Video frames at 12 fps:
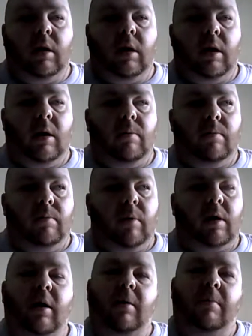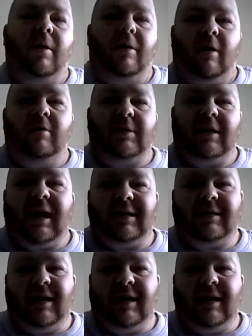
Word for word: Um, know, but I know it's a gas